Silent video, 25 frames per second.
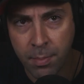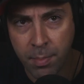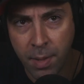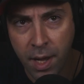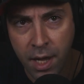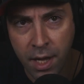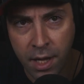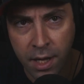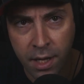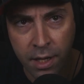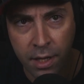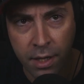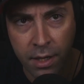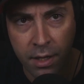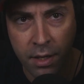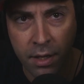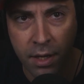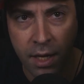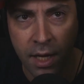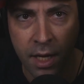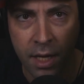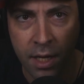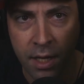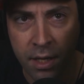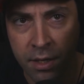bag,
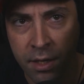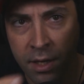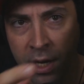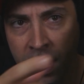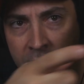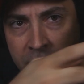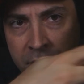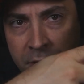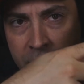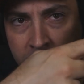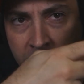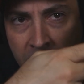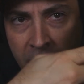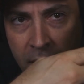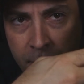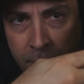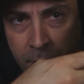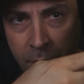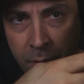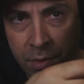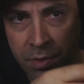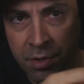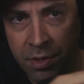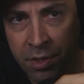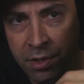and it has the
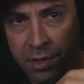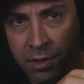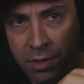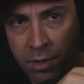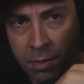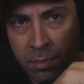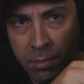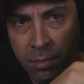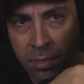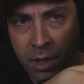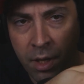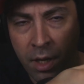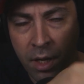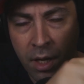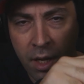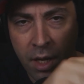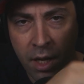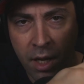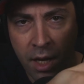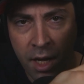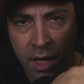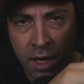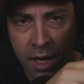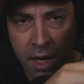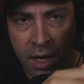backbone system
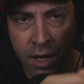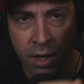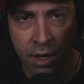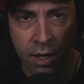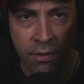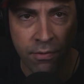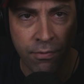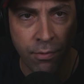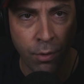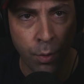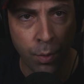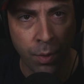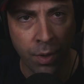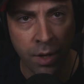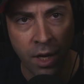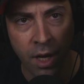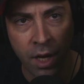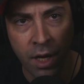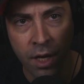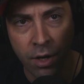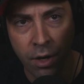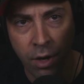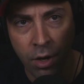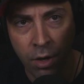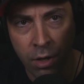and an Area
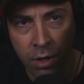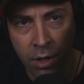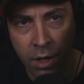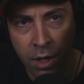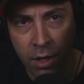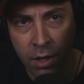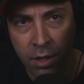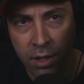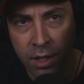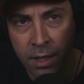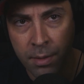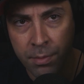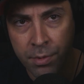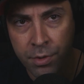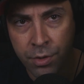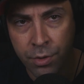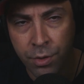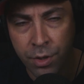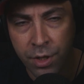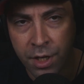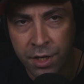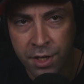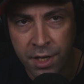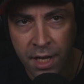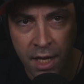419 Arca clamp, so you
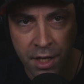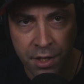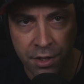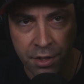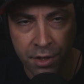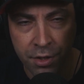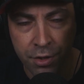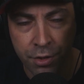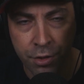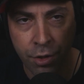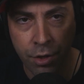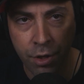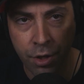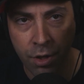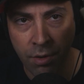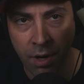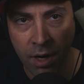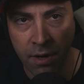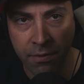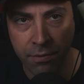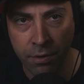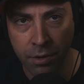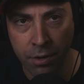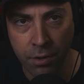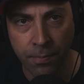can attach this to your
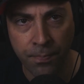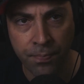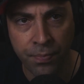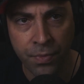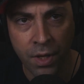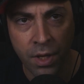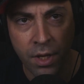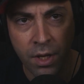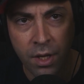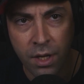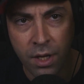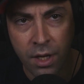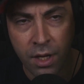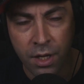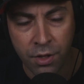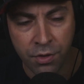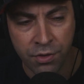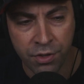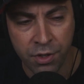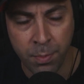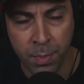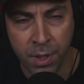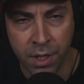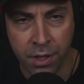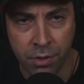rifle. You
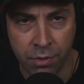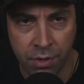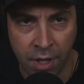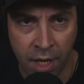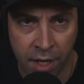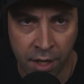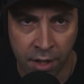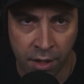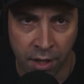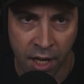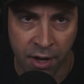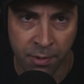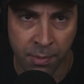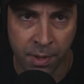see me do that in a lot of